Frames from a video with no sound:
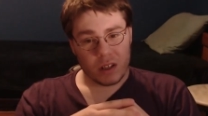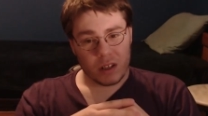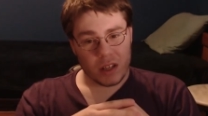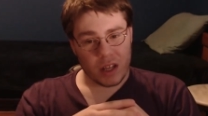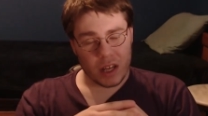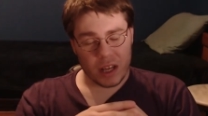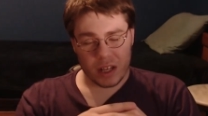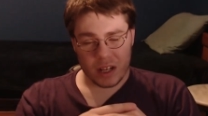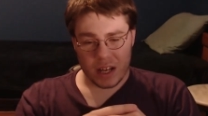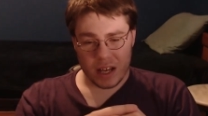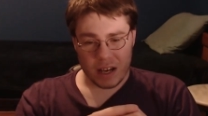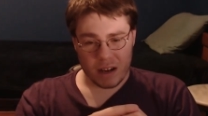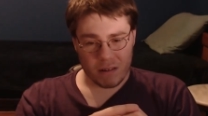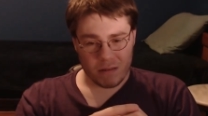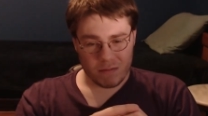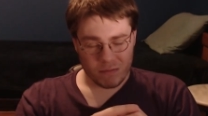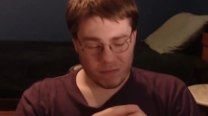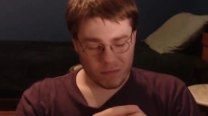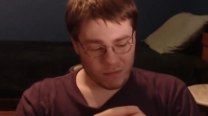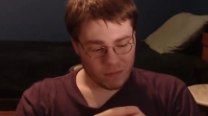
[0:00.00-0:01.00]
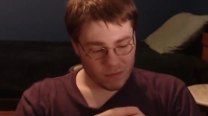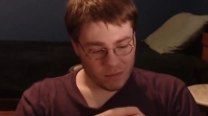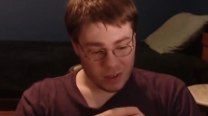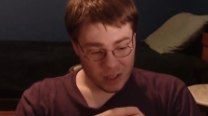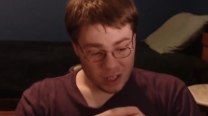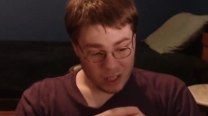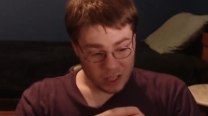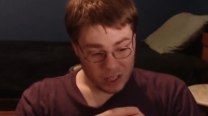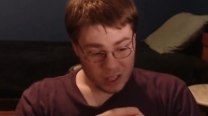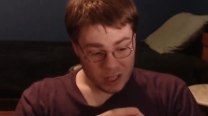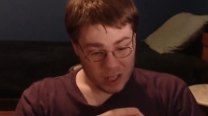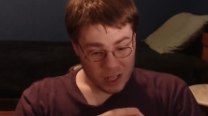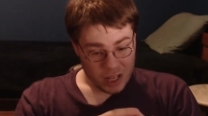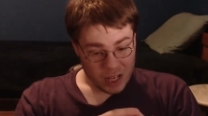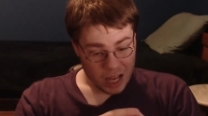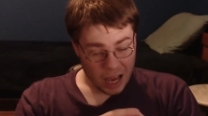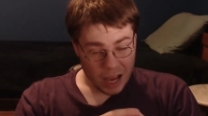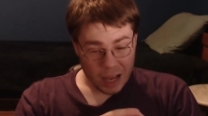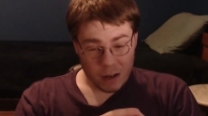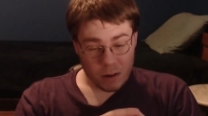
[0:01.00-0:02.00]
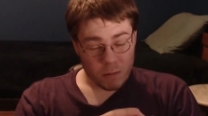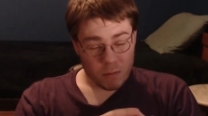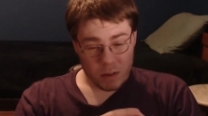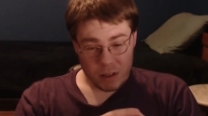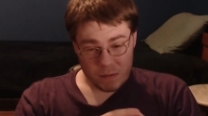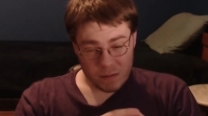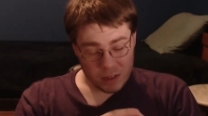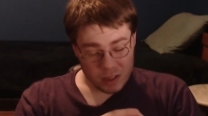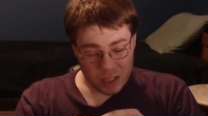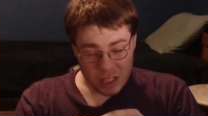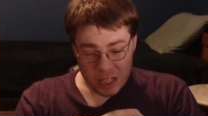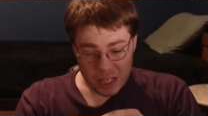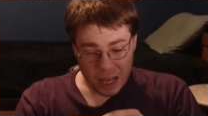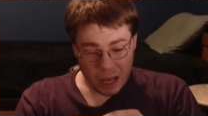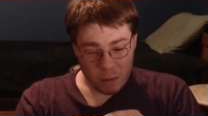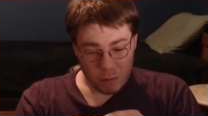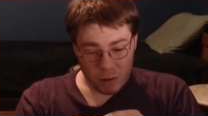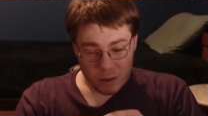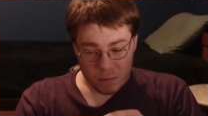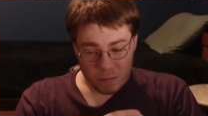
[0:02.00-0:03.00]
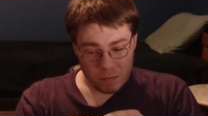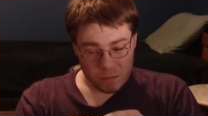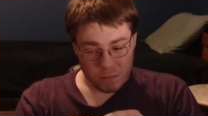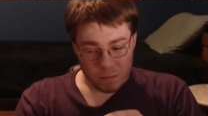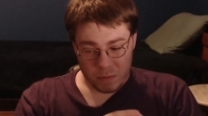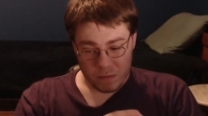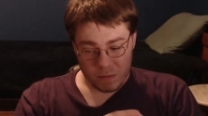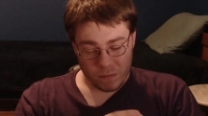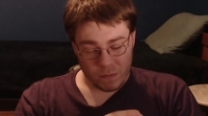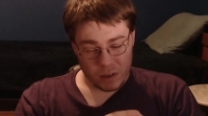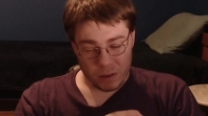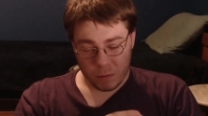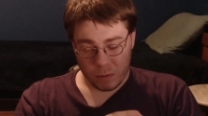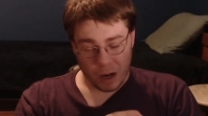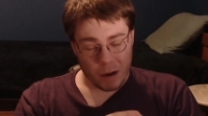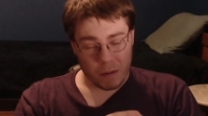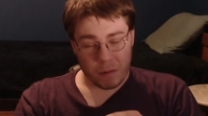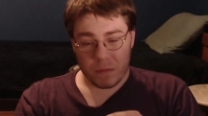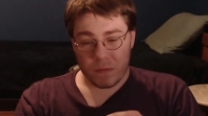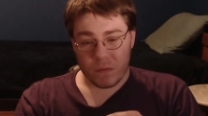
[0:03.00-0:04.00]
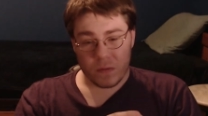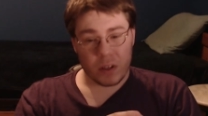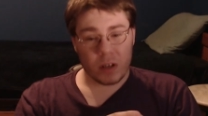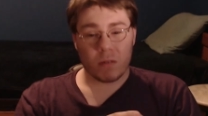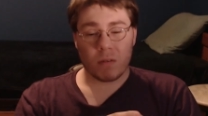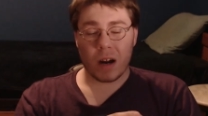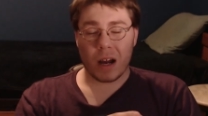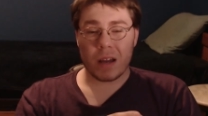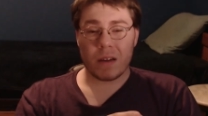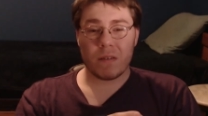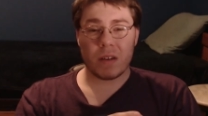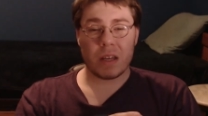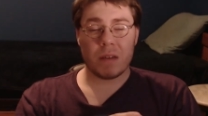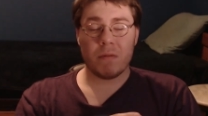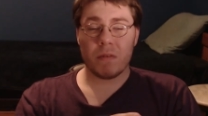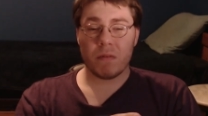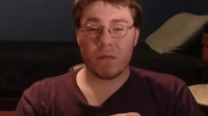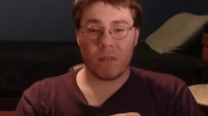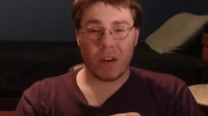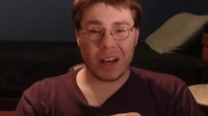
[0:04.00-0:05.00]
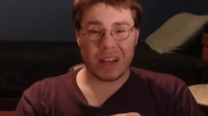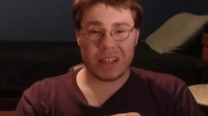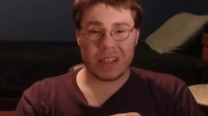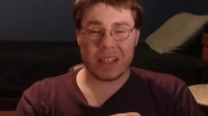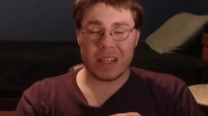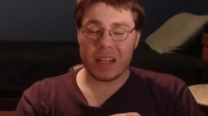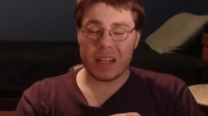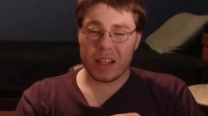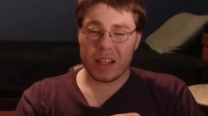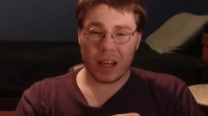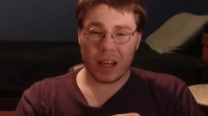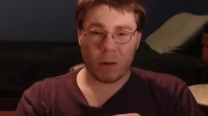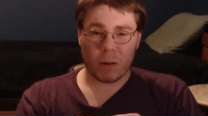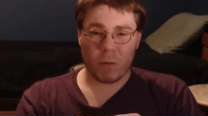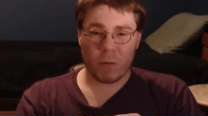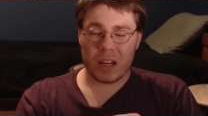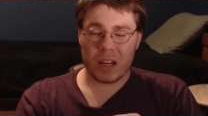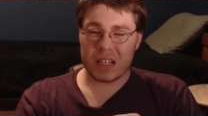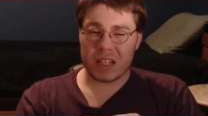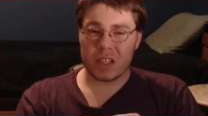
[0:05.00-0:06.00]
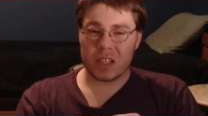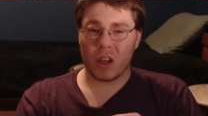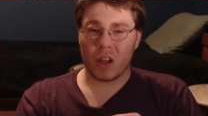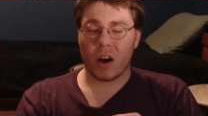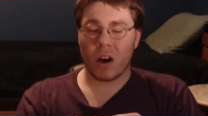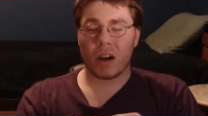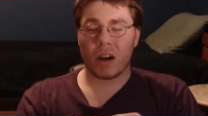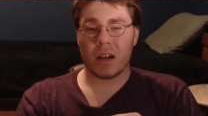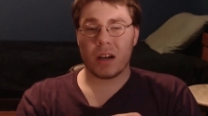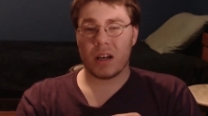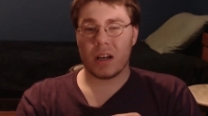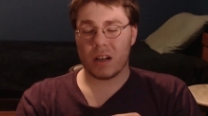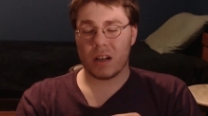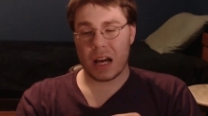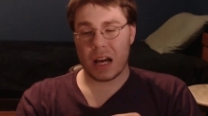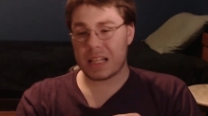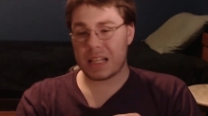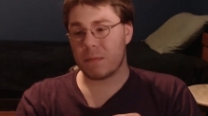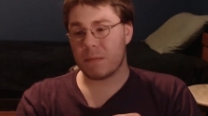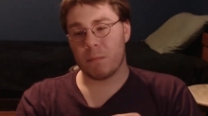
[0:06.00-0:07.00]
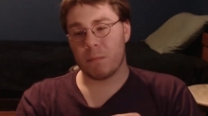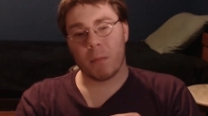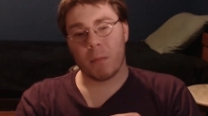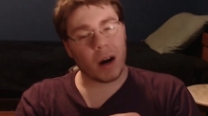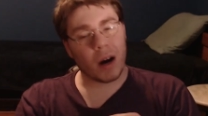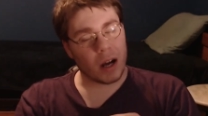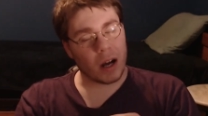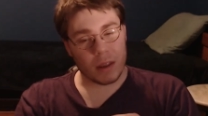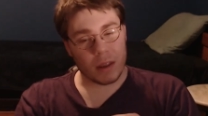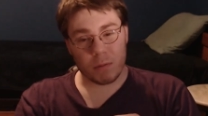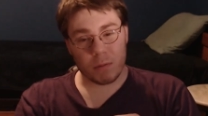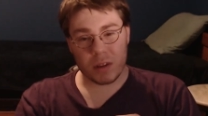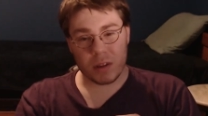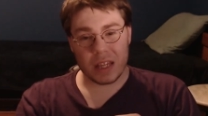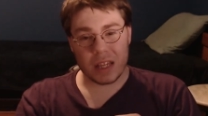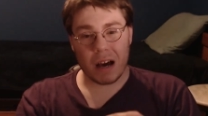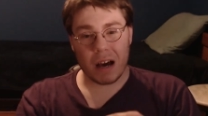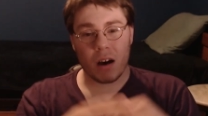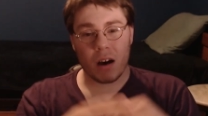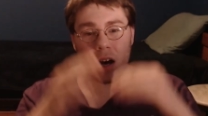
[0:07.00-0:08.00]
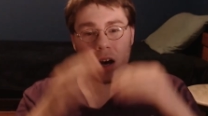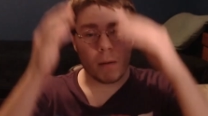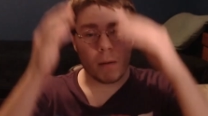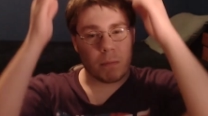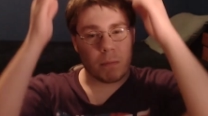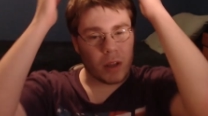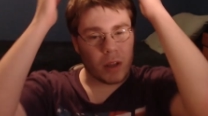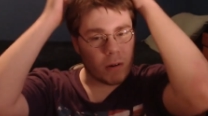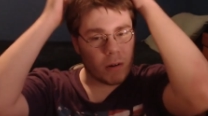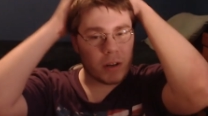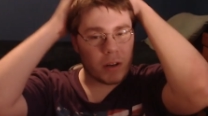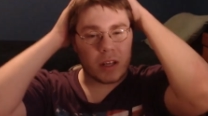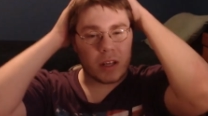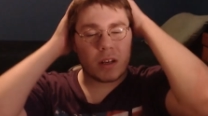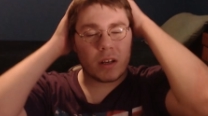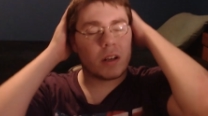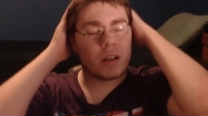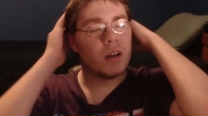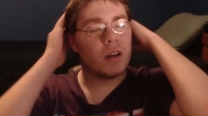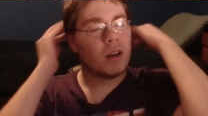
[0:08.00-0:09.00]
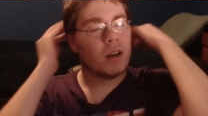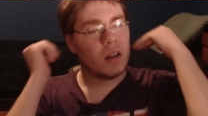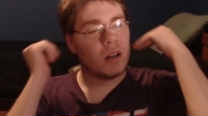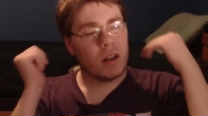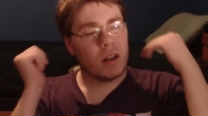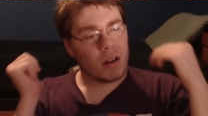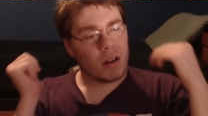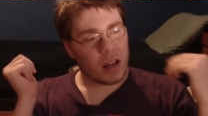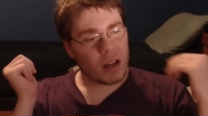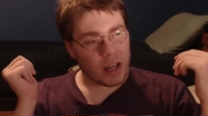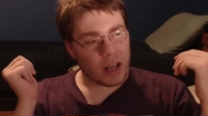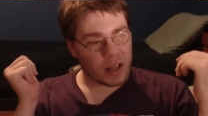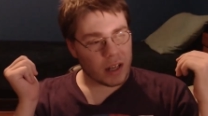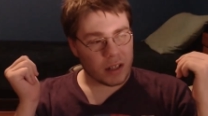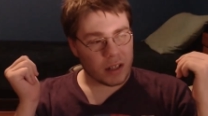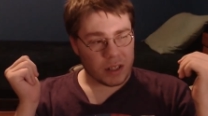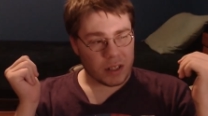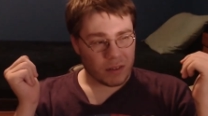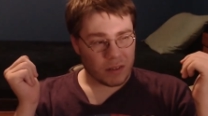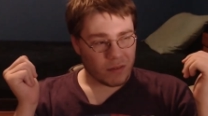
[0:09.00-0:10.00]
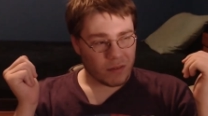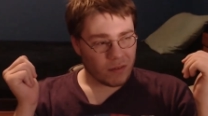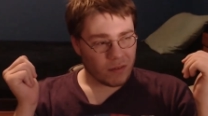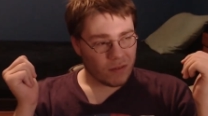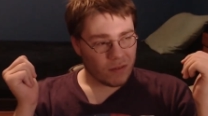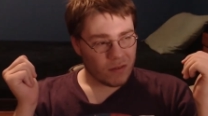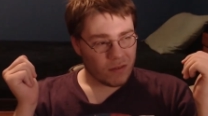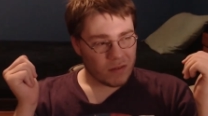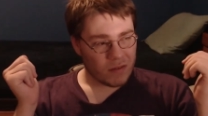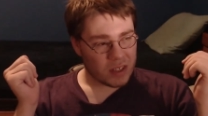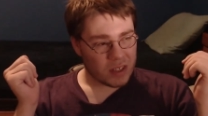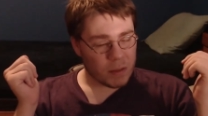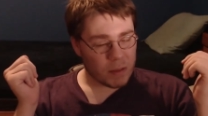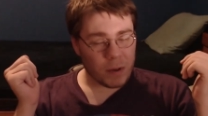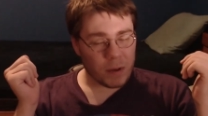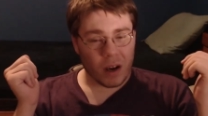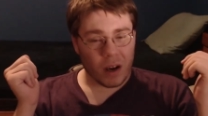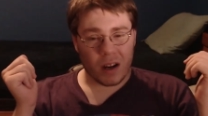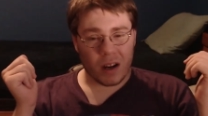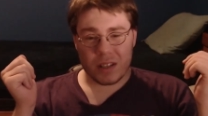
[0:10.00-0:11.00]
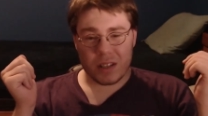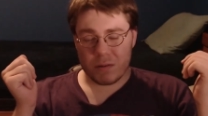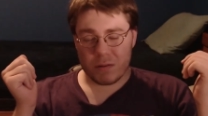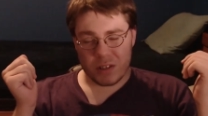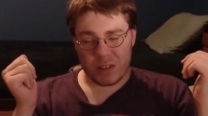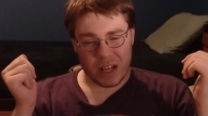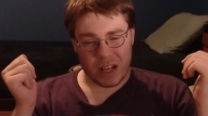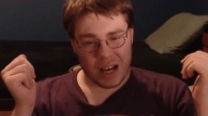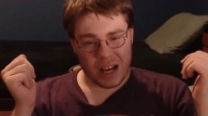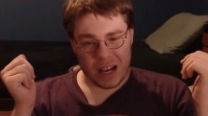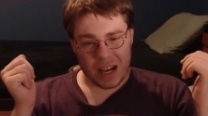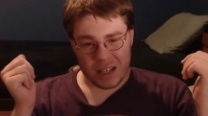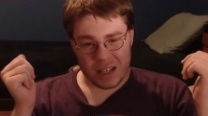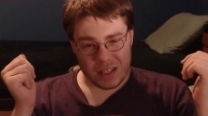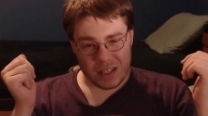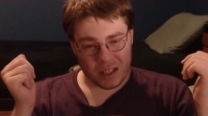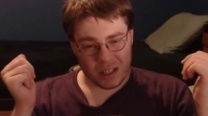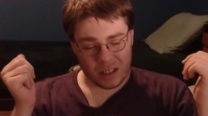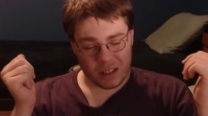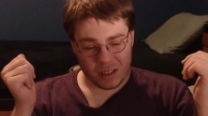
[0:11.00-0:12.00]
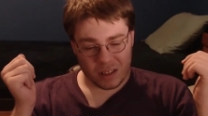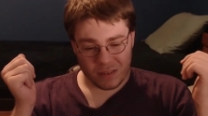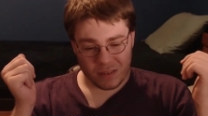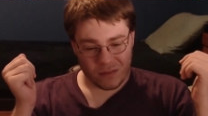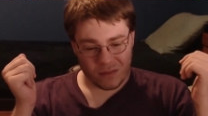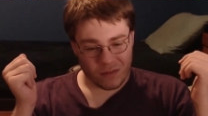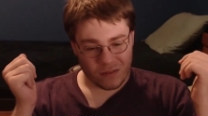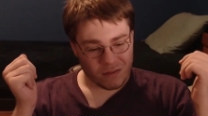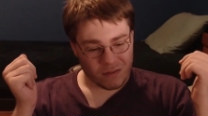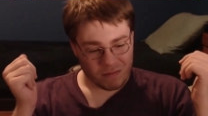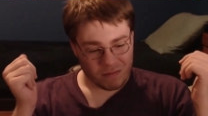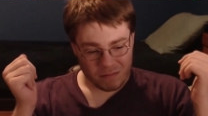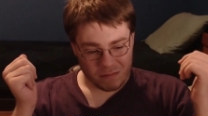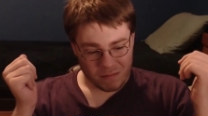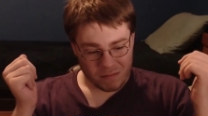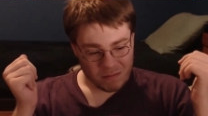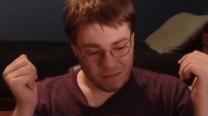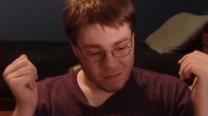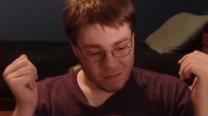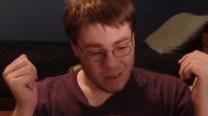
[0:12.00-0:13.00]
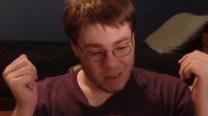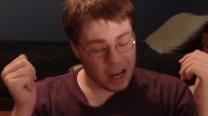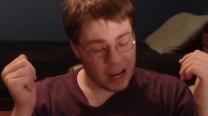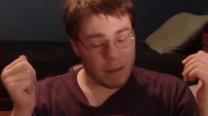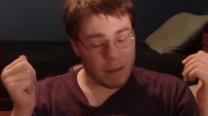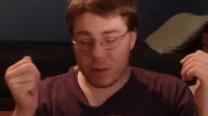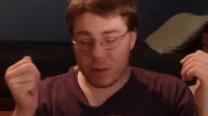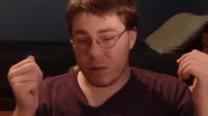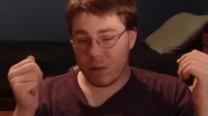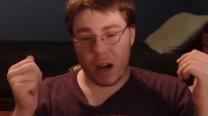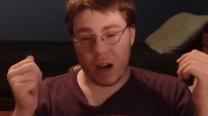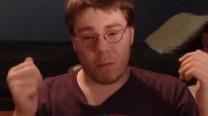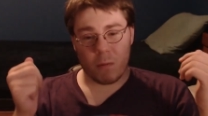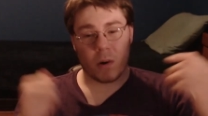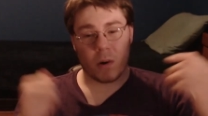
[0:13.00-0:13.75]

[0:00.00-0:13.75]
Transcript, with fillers: And now, I don't even think I would it, I would feel right even if I did like went as long as a month without uploading. And to be honest with you guys, I do not